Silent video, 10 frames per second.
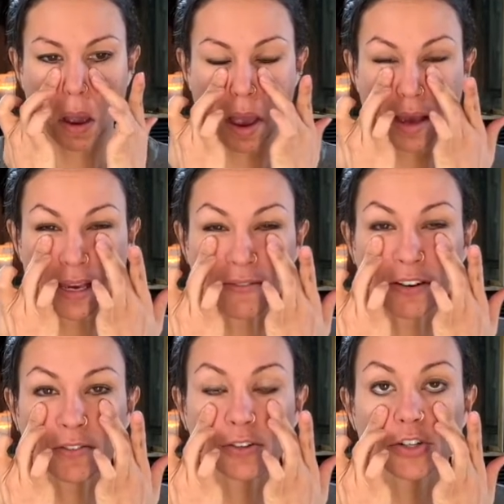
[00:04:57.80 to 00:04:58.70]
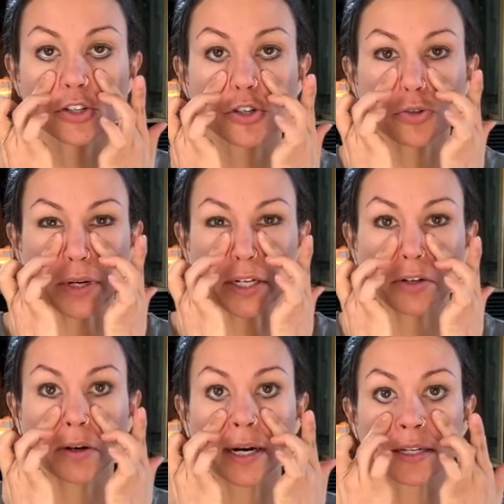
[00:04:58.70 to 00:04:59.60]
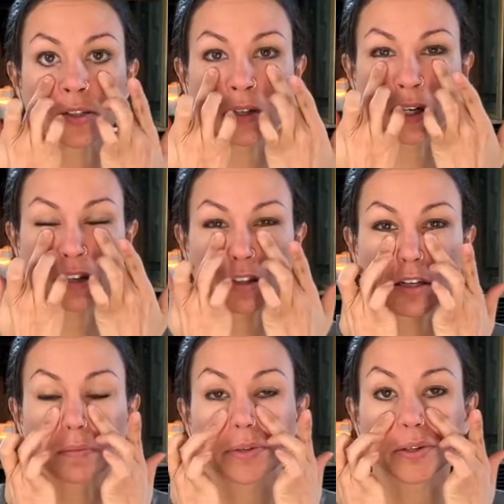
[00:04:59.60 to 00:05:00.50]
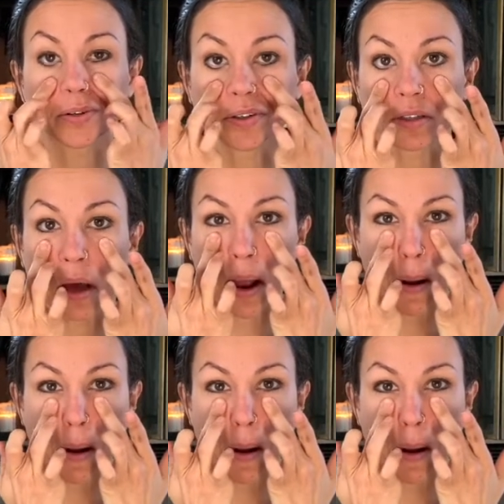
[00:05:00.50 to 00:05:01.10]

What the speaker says: even if you're just straining your eyes looking at the computer a lot,